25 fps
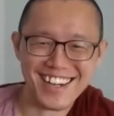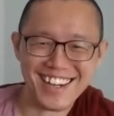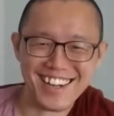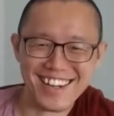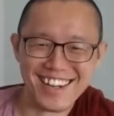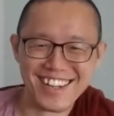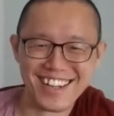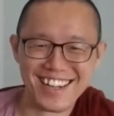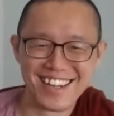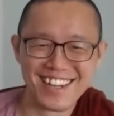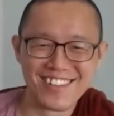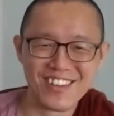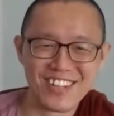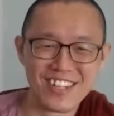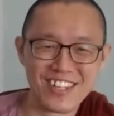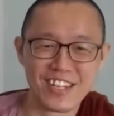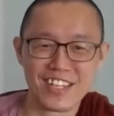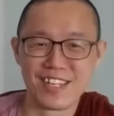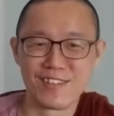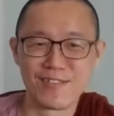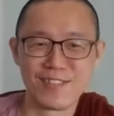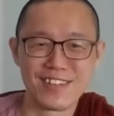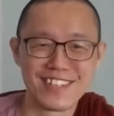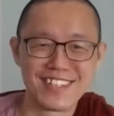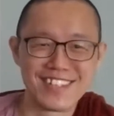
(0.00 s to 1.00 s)
well, you're
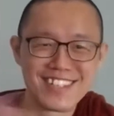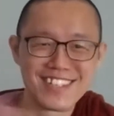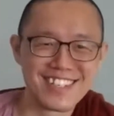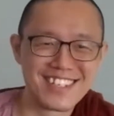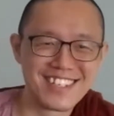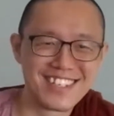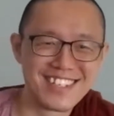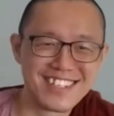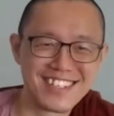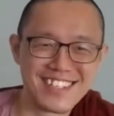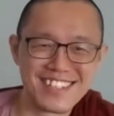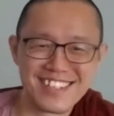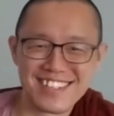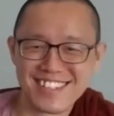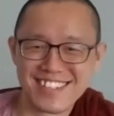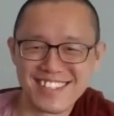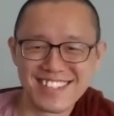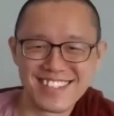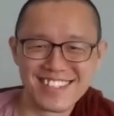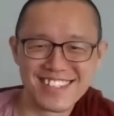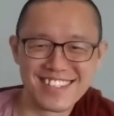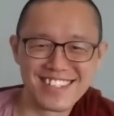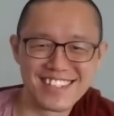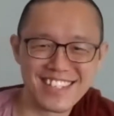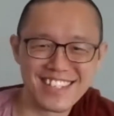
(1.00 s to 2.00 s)
given
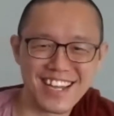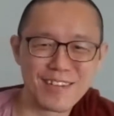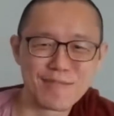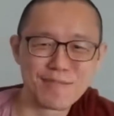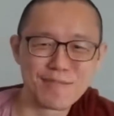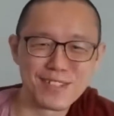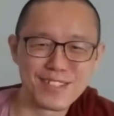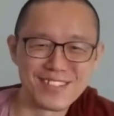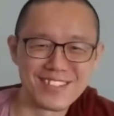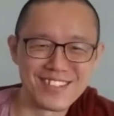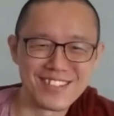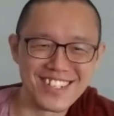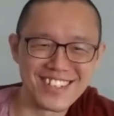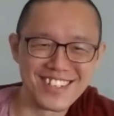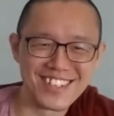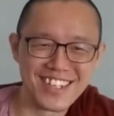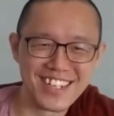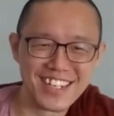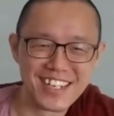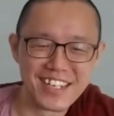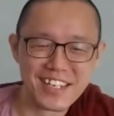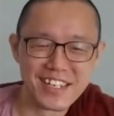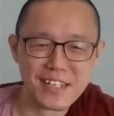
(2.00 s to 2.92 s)
time to do it, right?